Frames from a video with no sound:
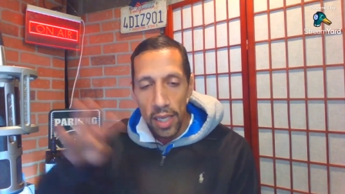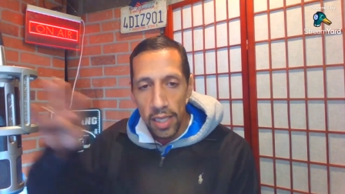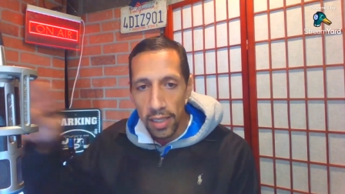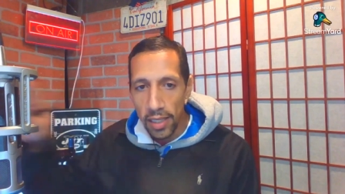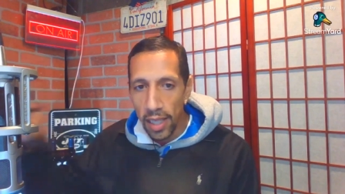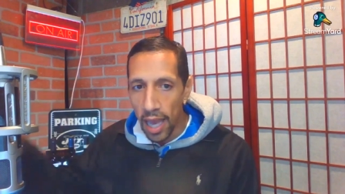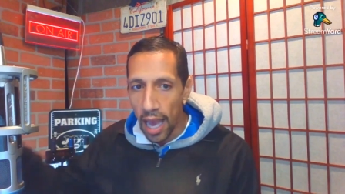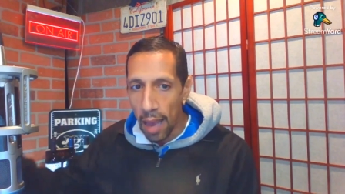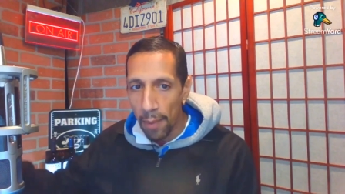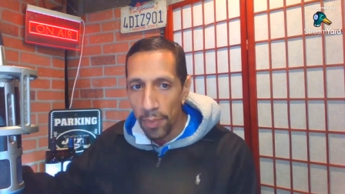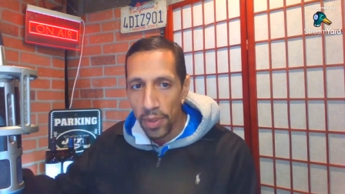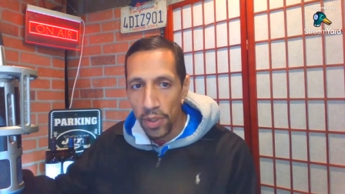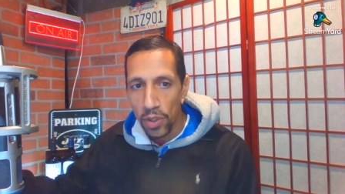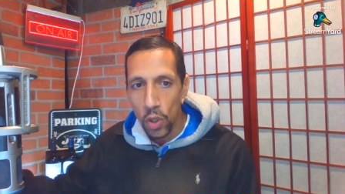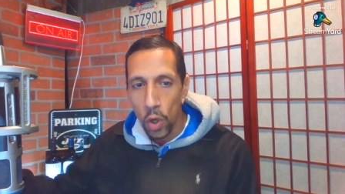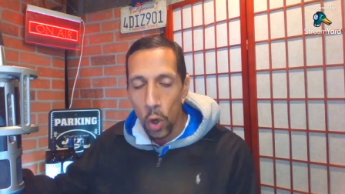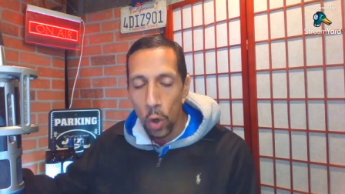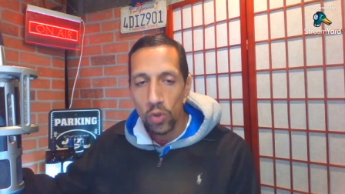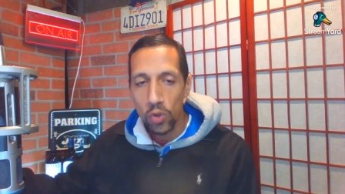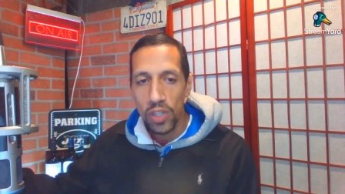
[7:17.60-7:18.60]
It happened
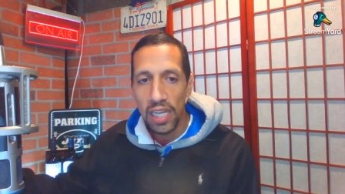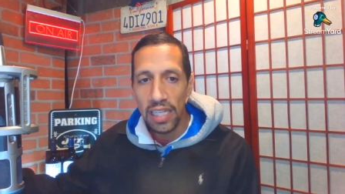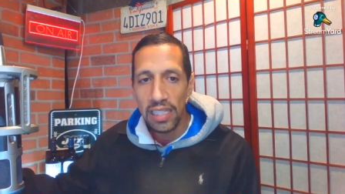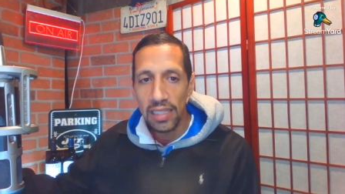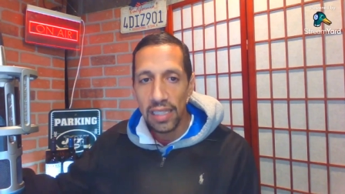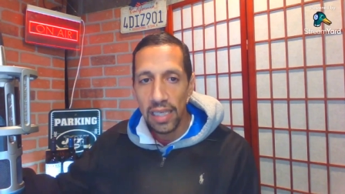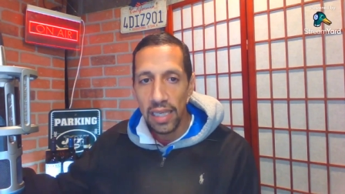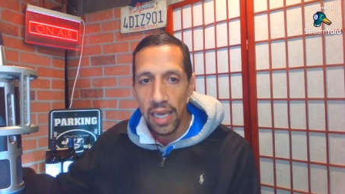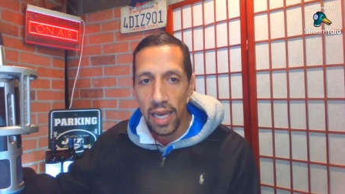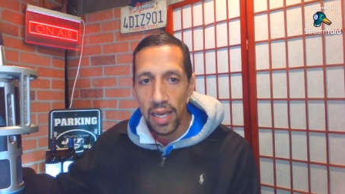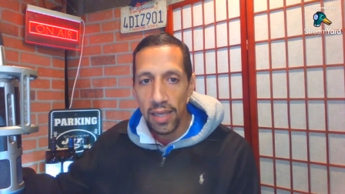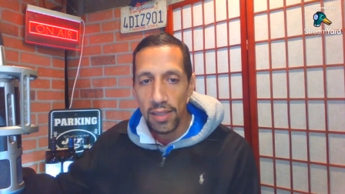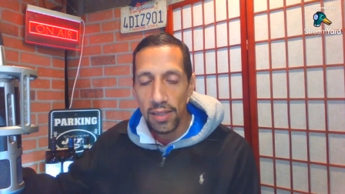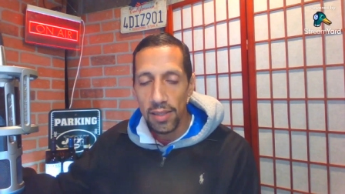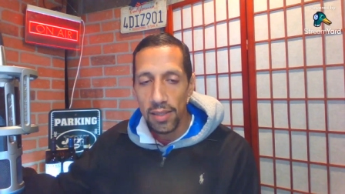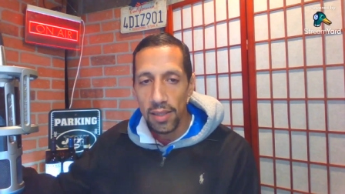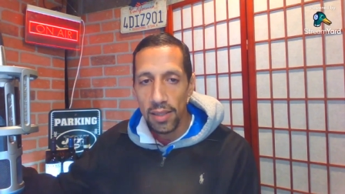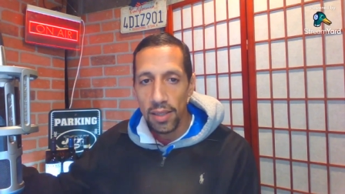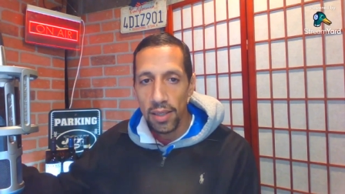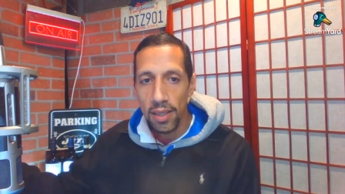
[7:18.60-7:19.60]
to Jose Diaz
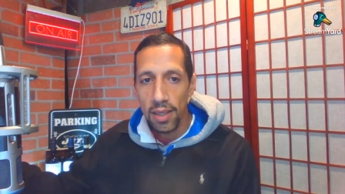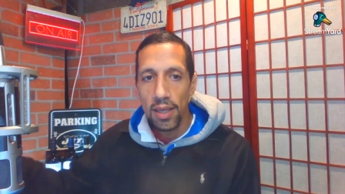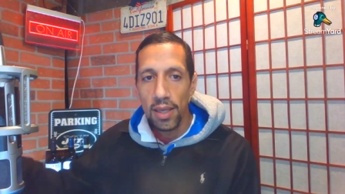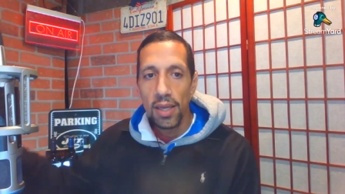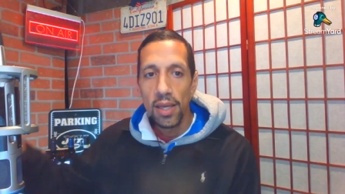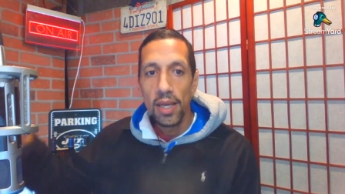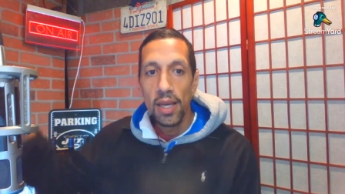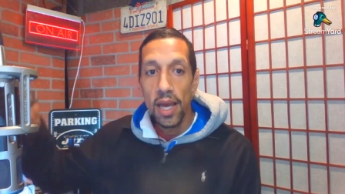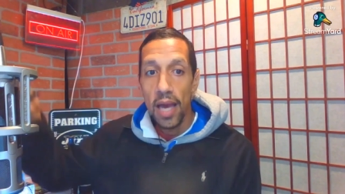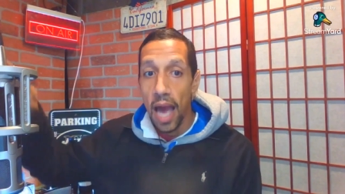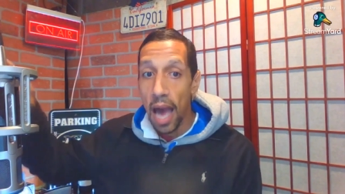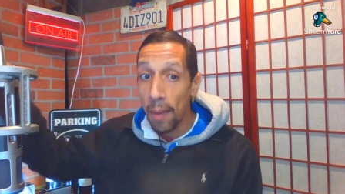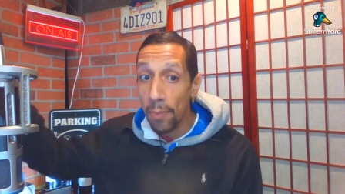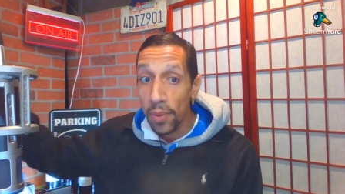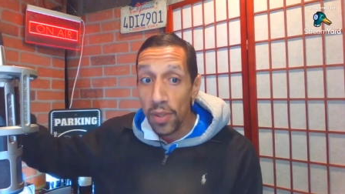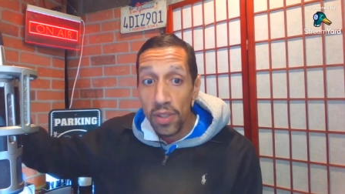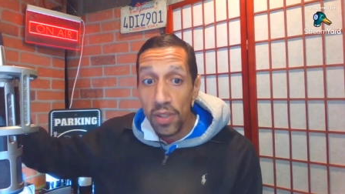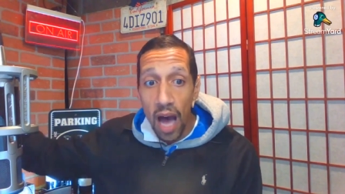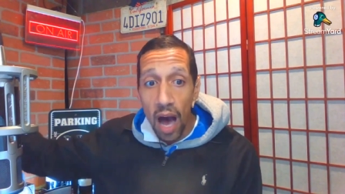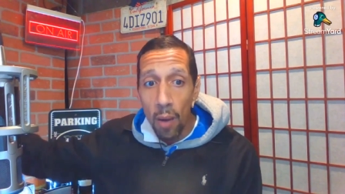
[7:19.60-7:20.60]

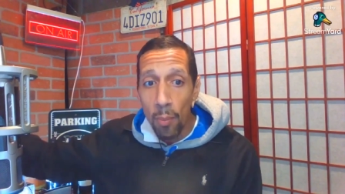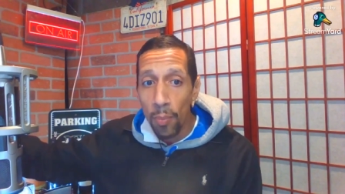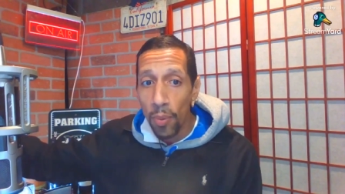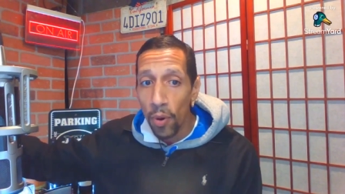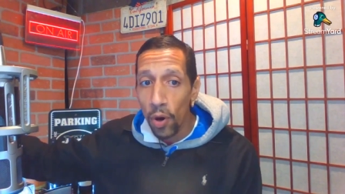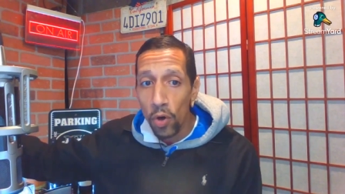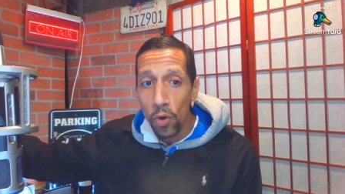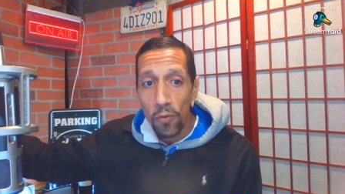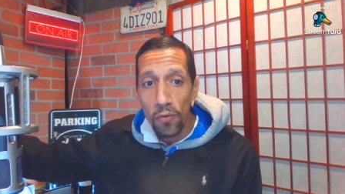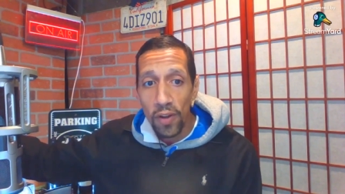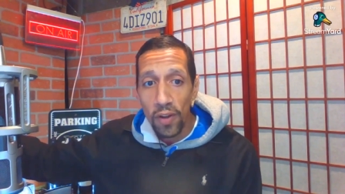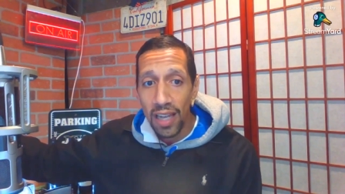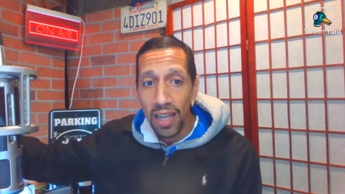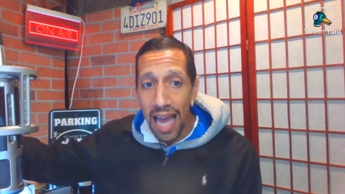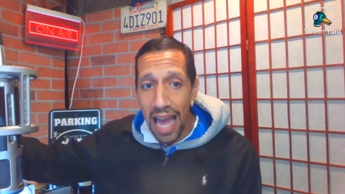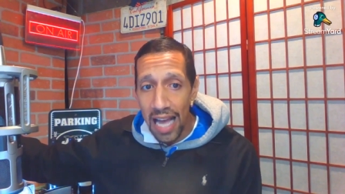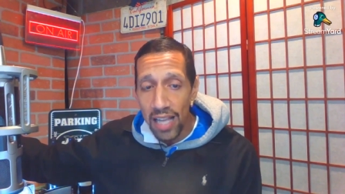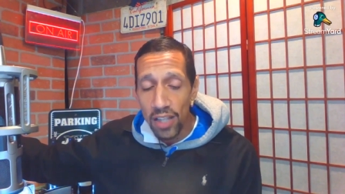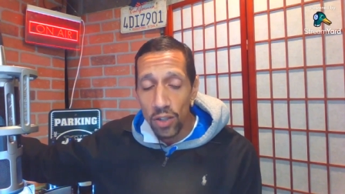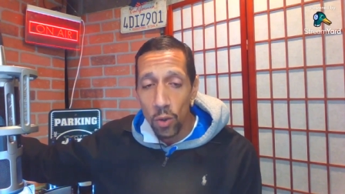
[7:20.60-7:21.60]
Happened to Alberto
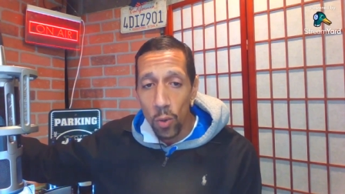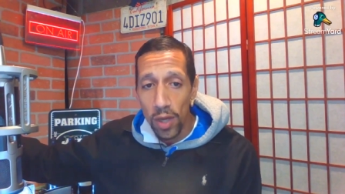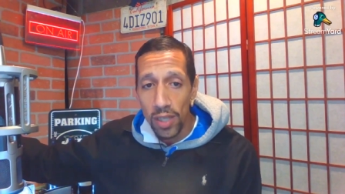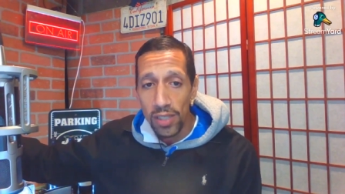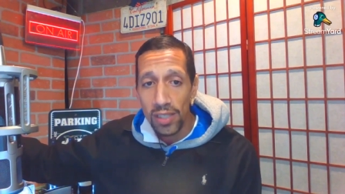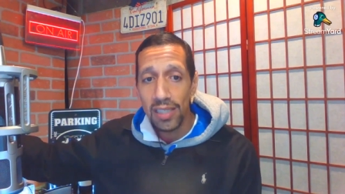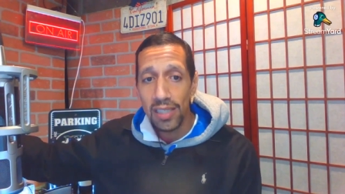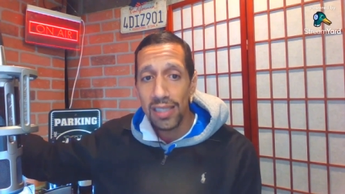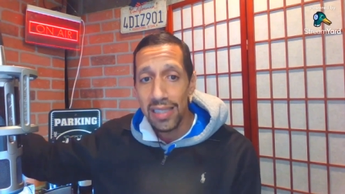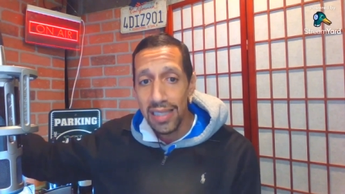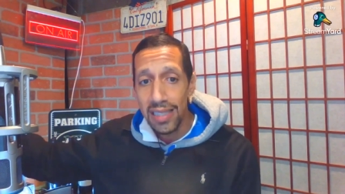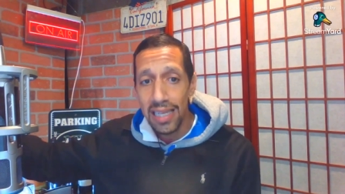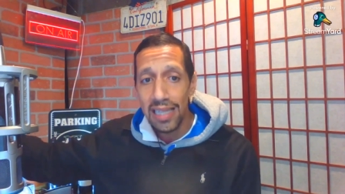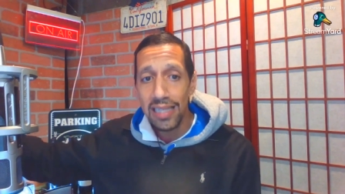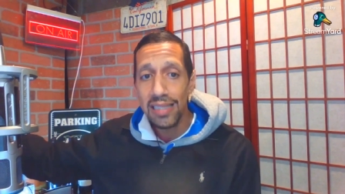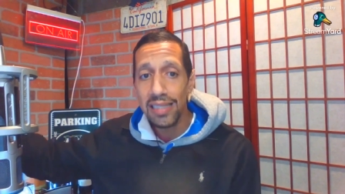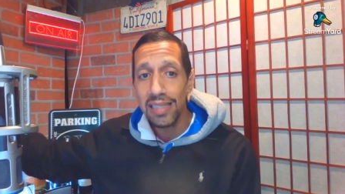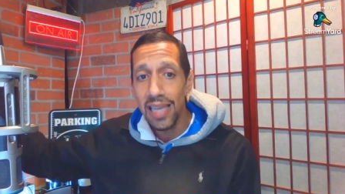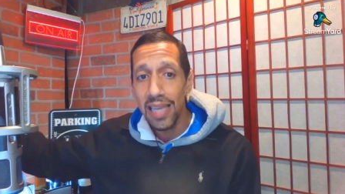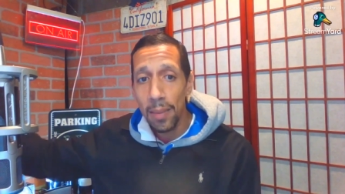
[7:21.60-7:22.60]
Velasquez, the
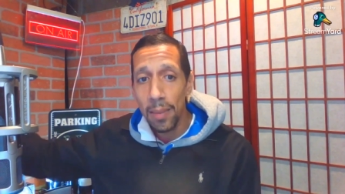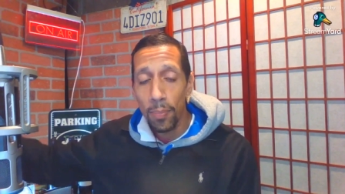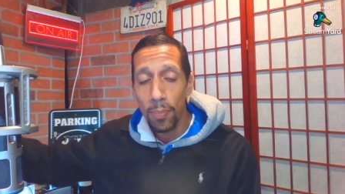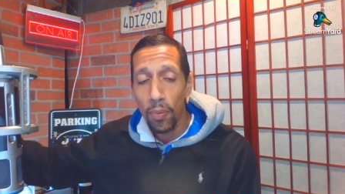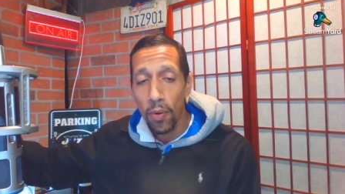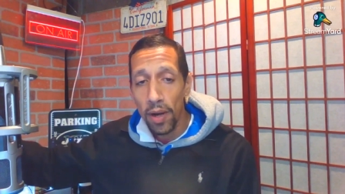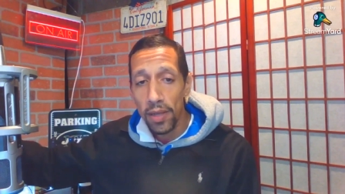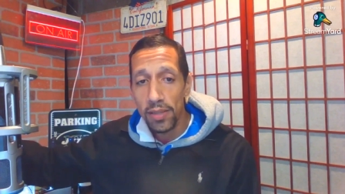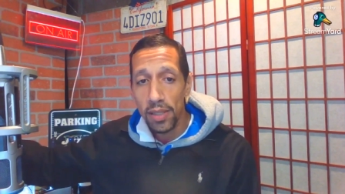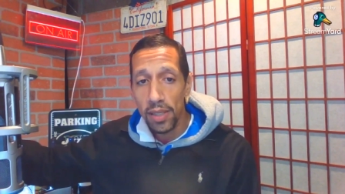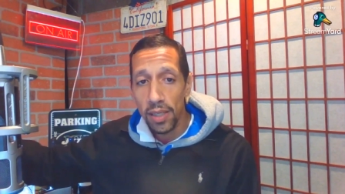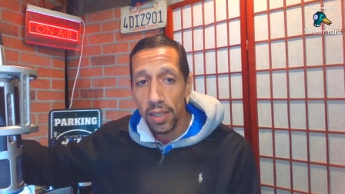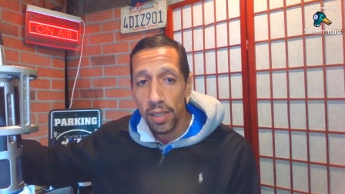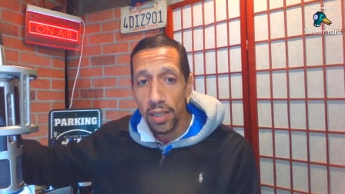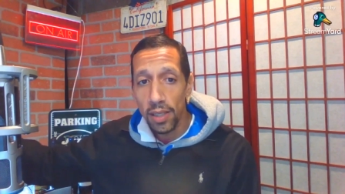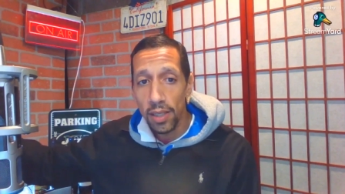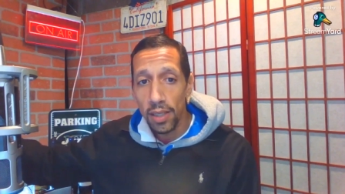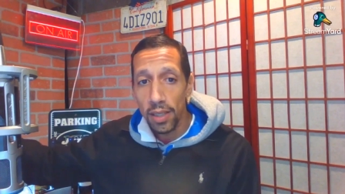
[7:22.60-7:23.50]
CSCA president.